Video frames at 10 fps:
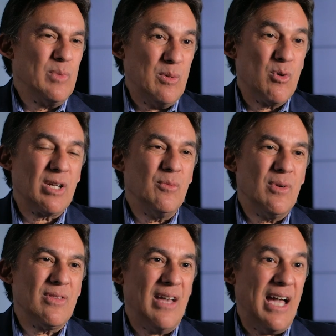we were working
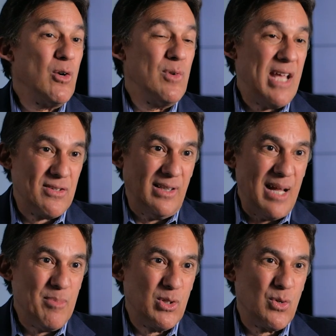with the Idaho National
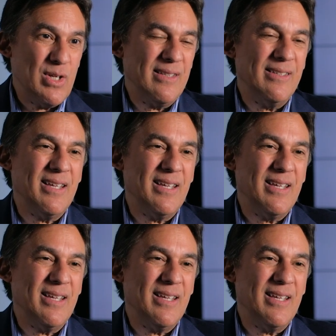Laboratory at the